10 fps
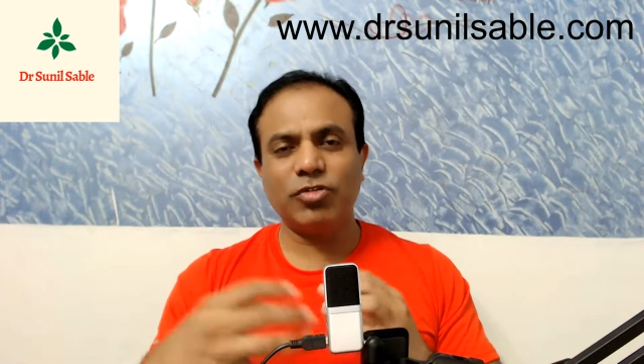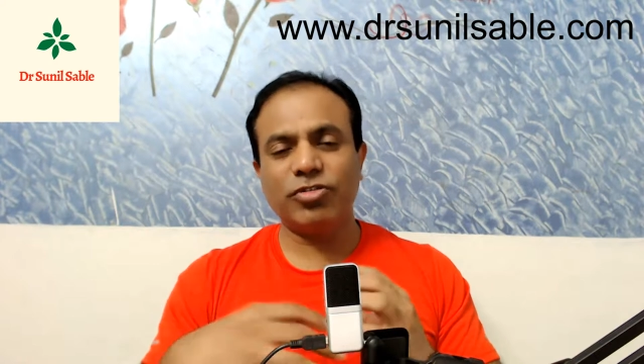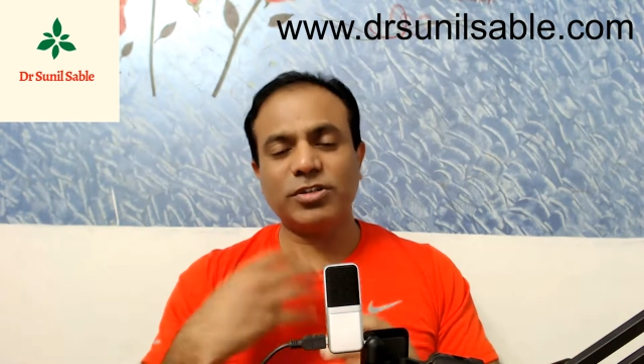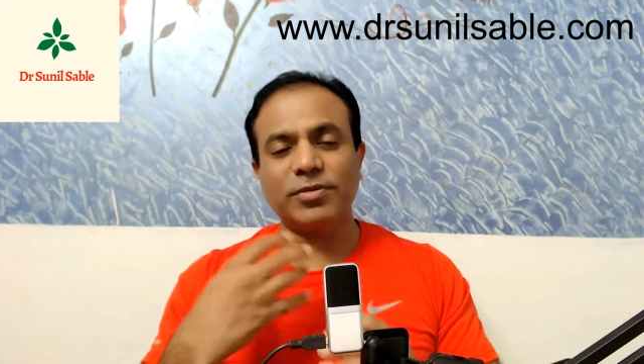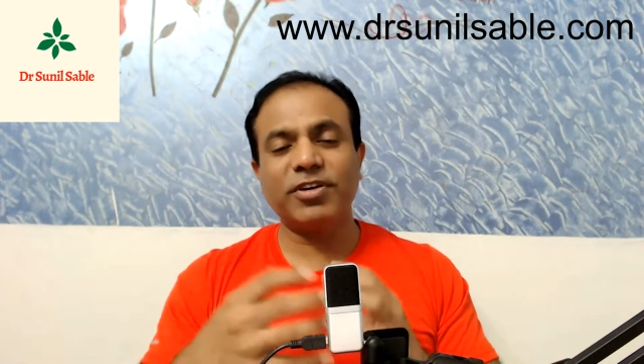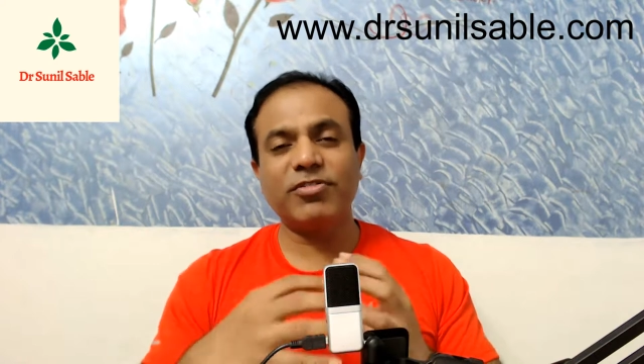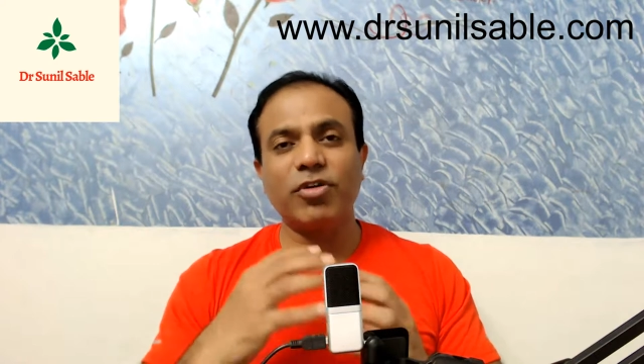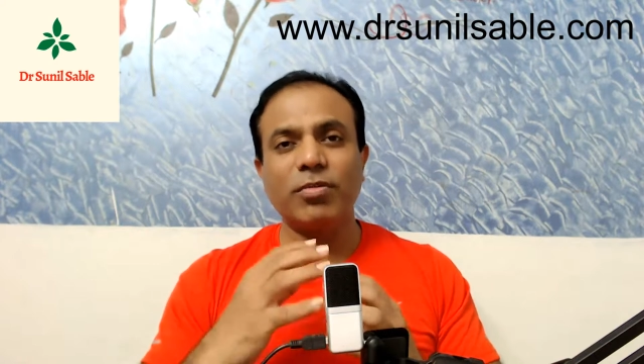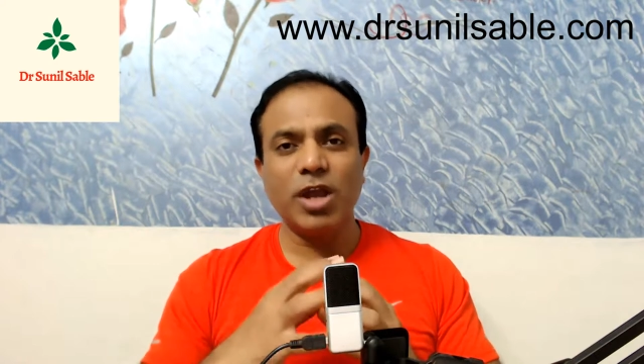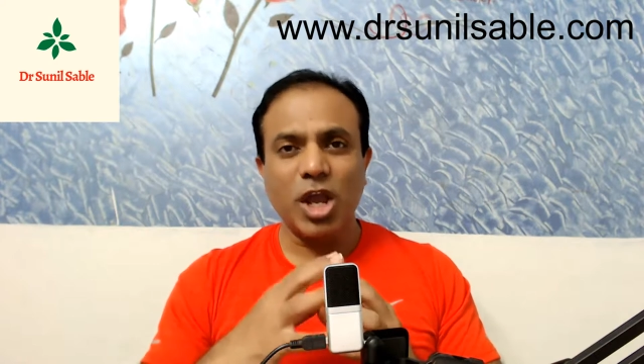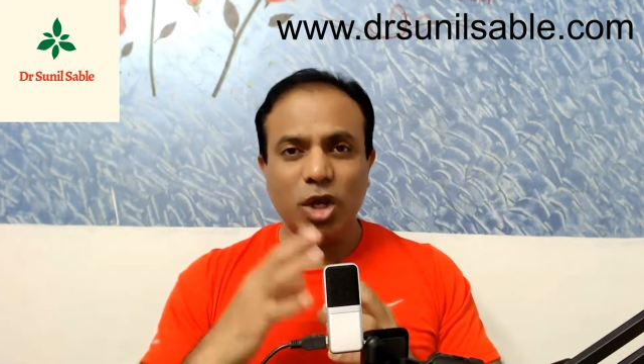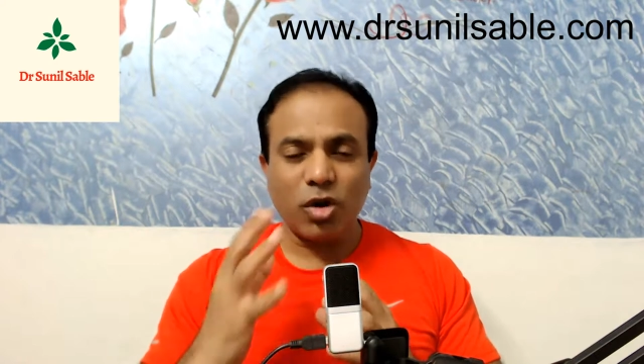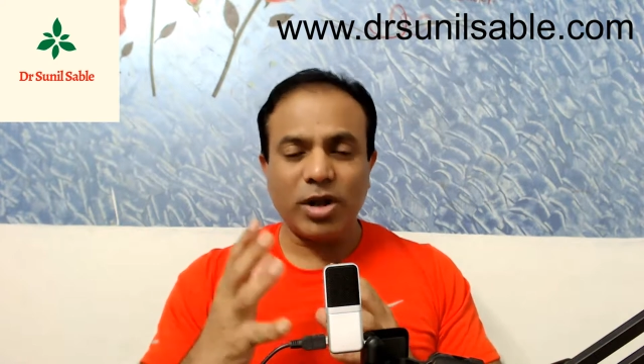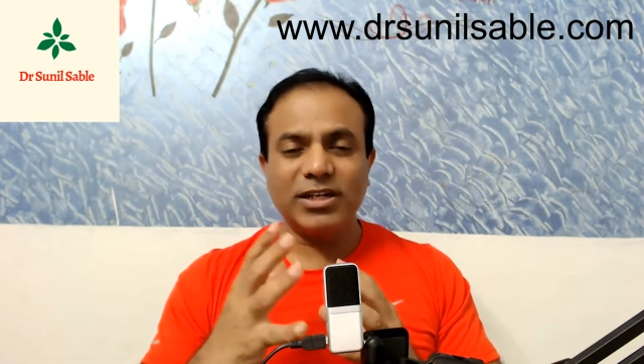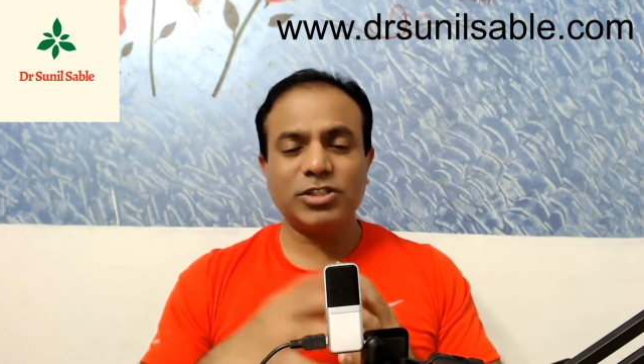if you are suffering from
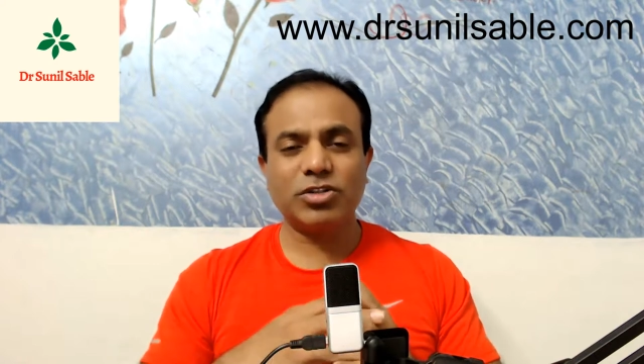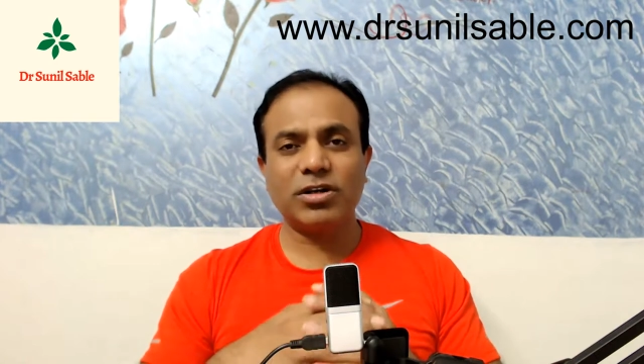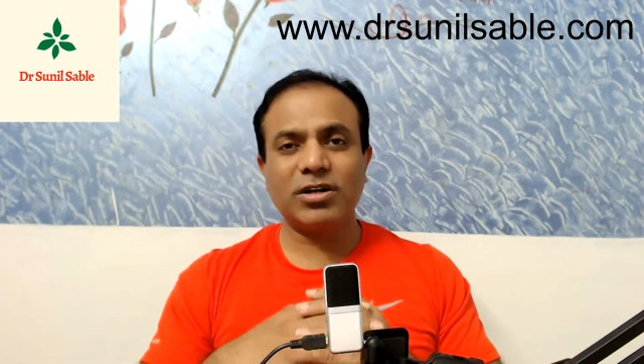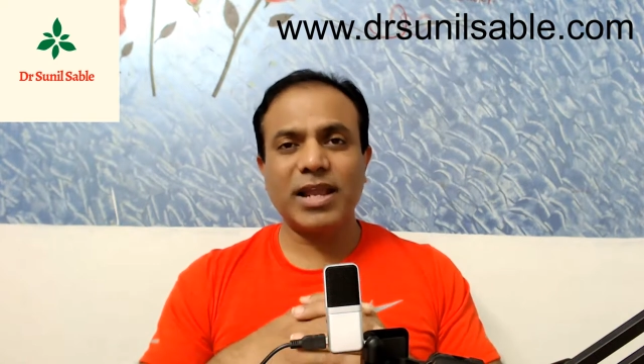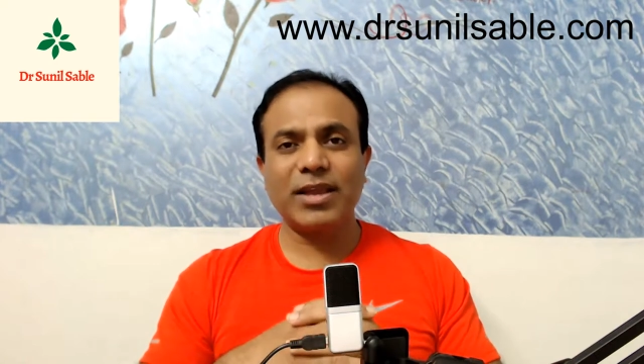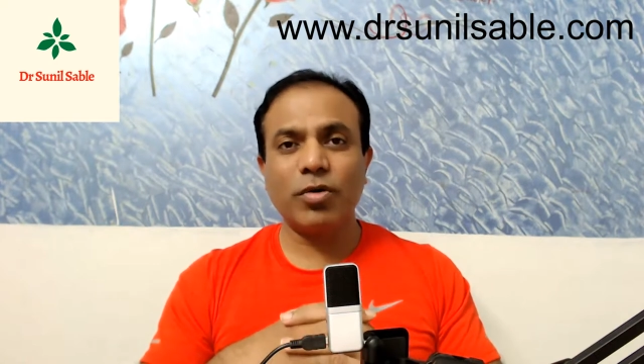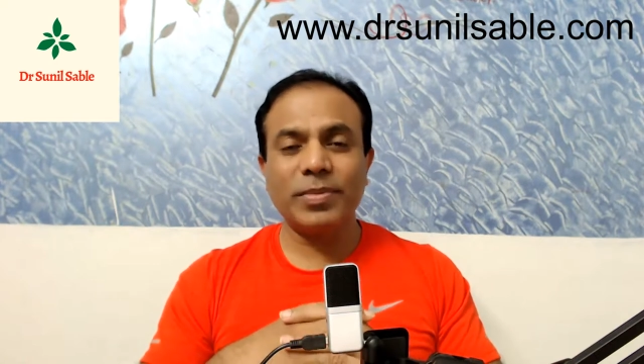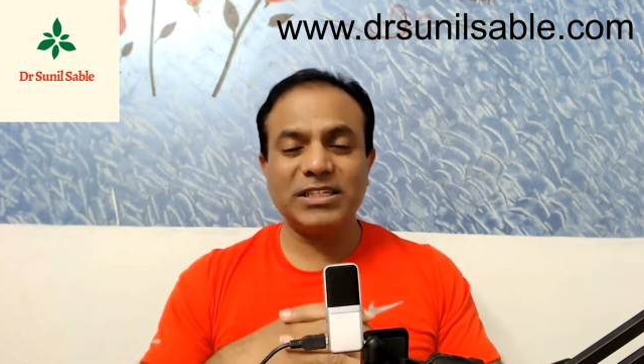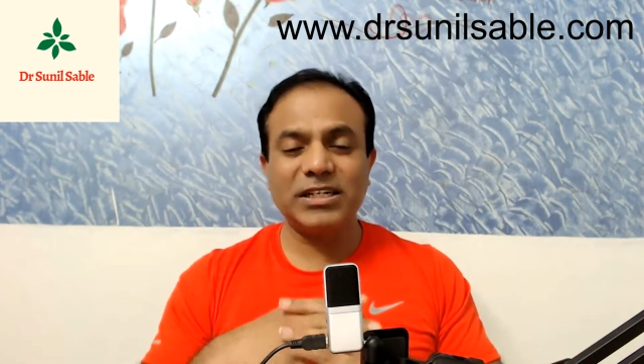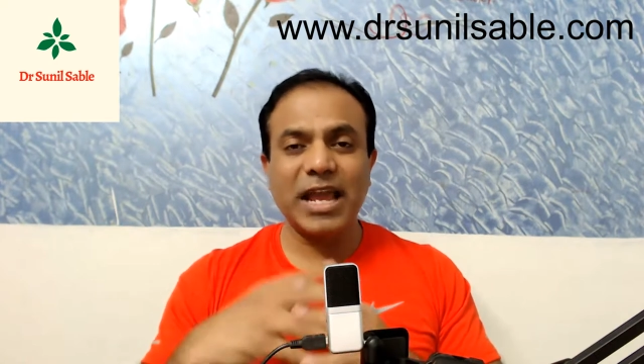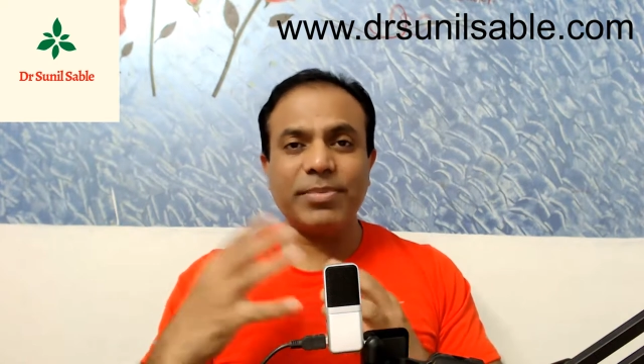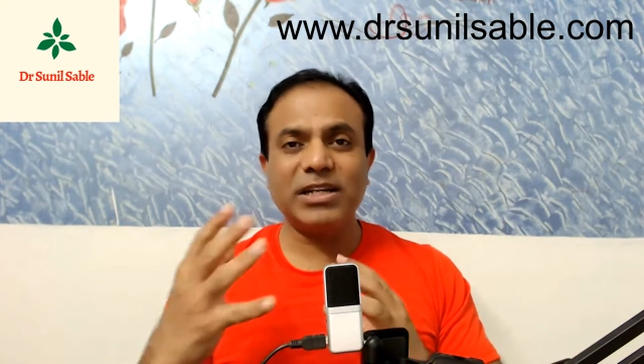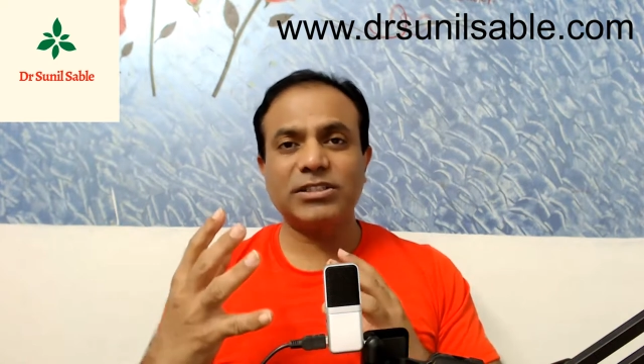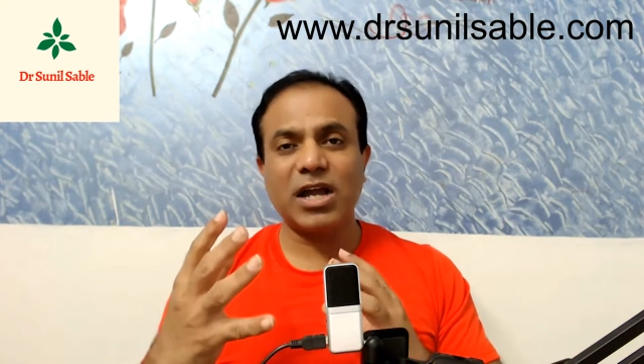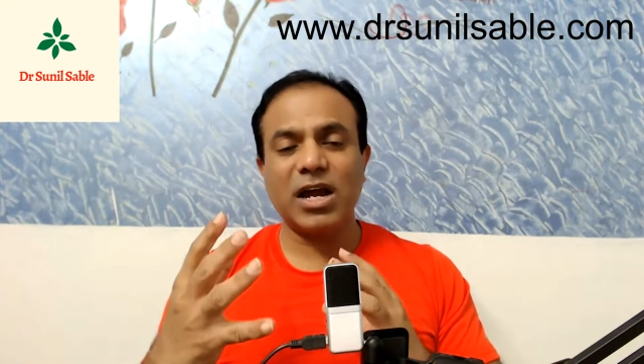chronic disorder like obesity,
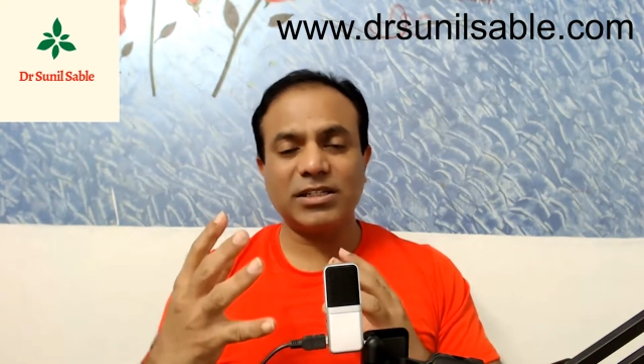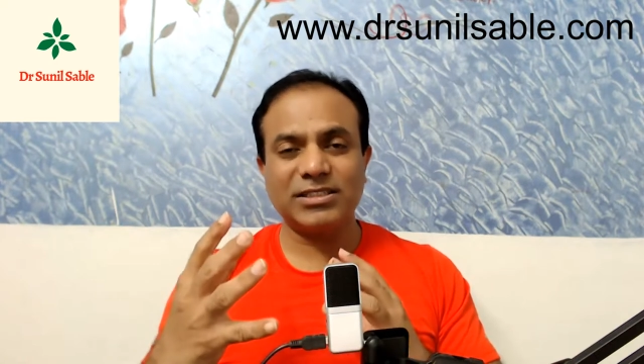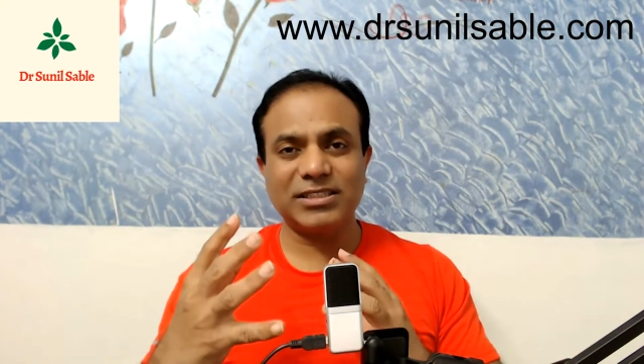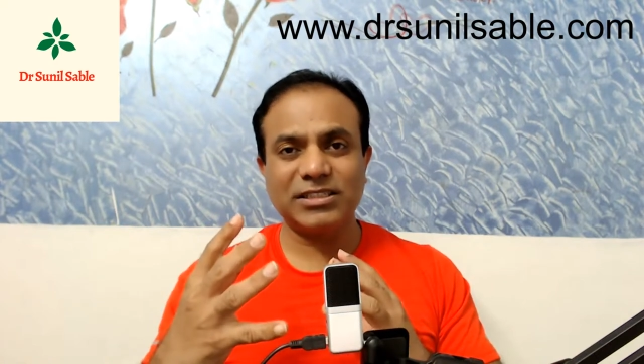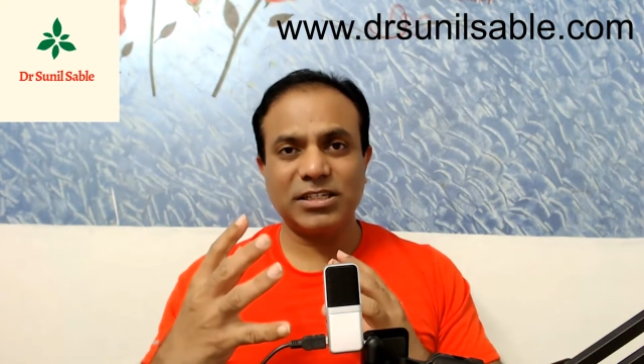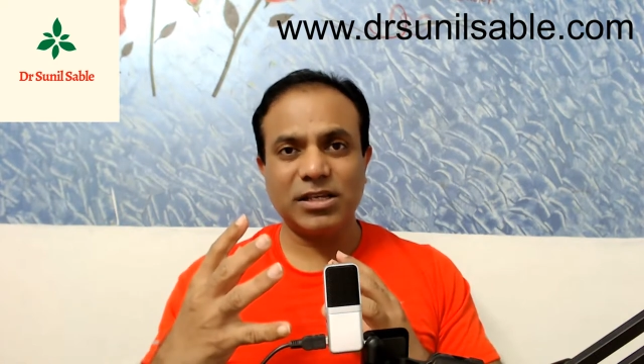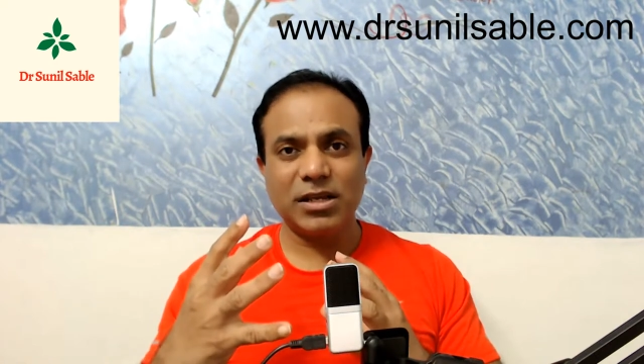diabetes, heart disease,